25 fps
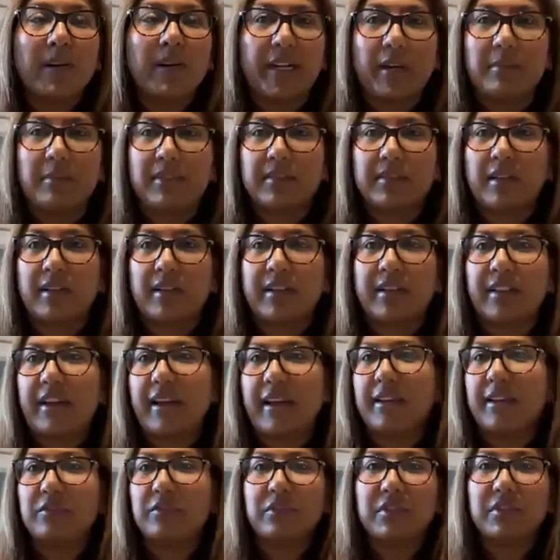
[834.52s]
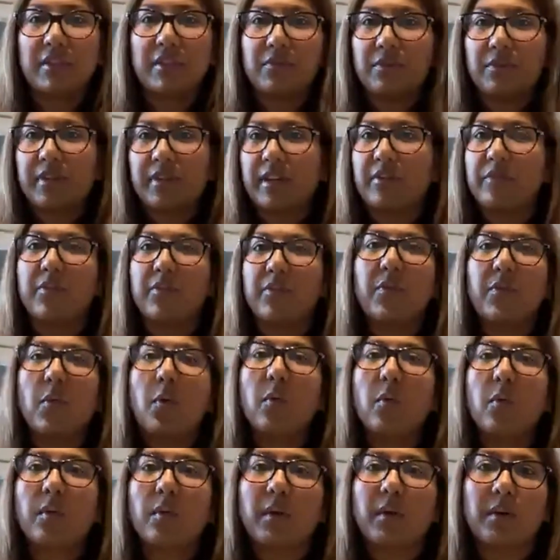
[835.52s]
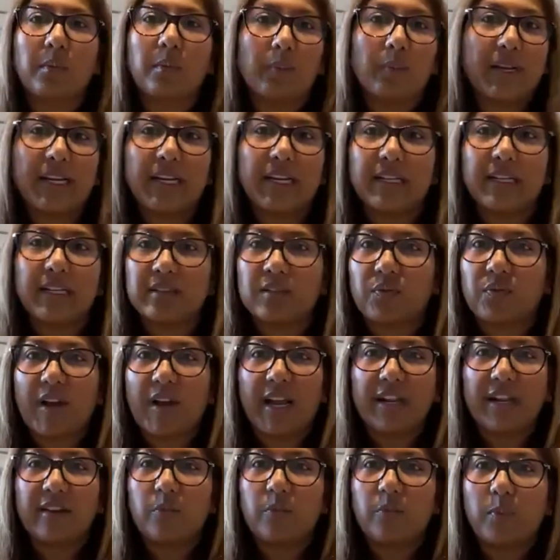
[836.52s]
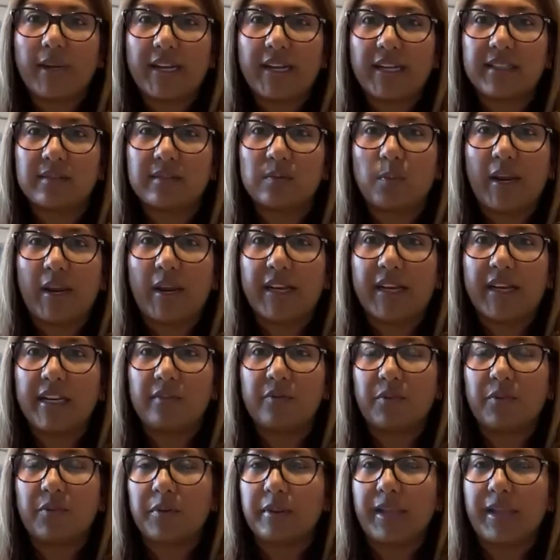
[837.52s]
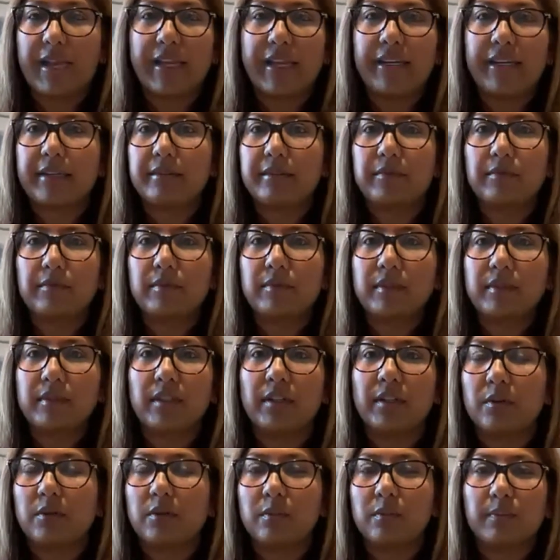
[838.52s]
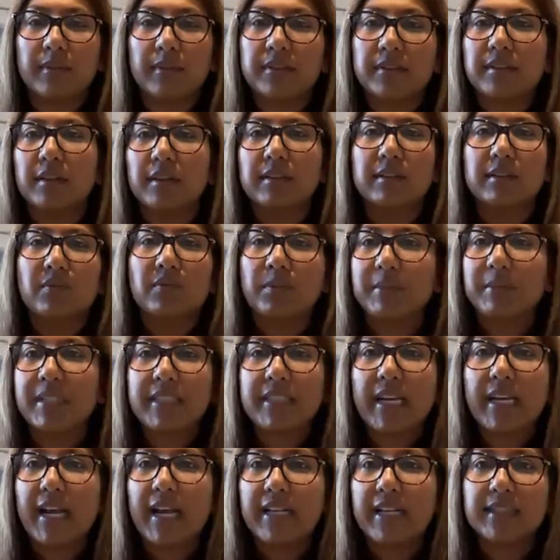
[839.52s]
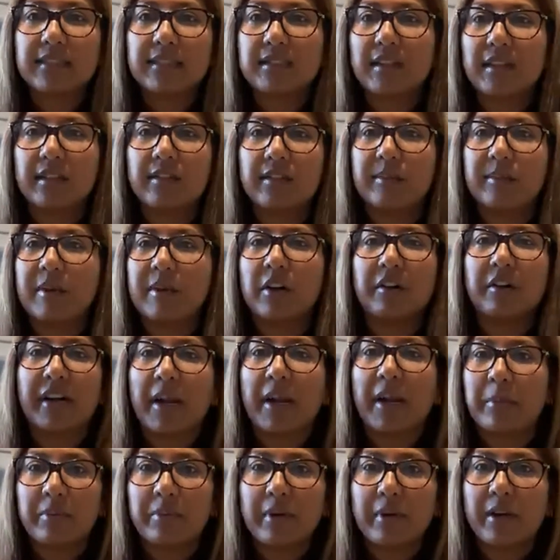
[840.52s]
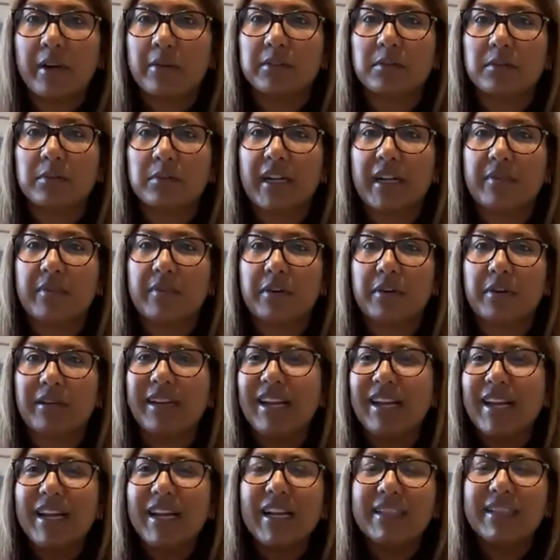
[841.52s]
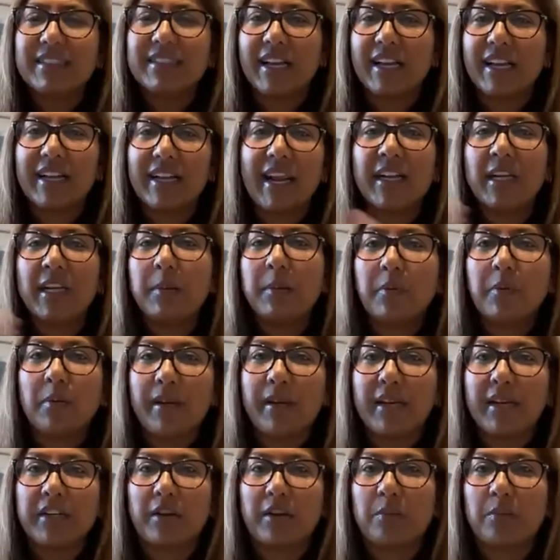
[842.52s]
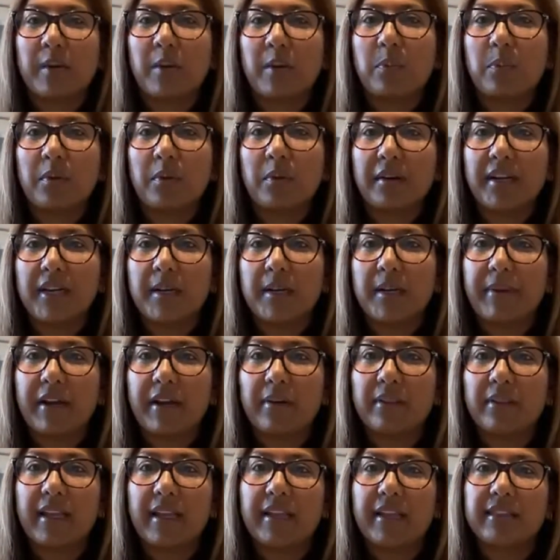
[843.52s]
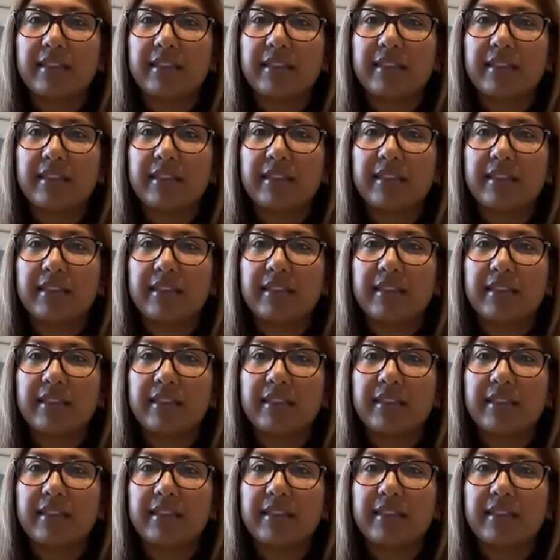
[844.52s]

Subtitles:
was on the estrogen for like 4 weeks, 5 weeks, waiting for, like, you know, results from a test on our embryos or whatever. At any point, are we worried about, like, the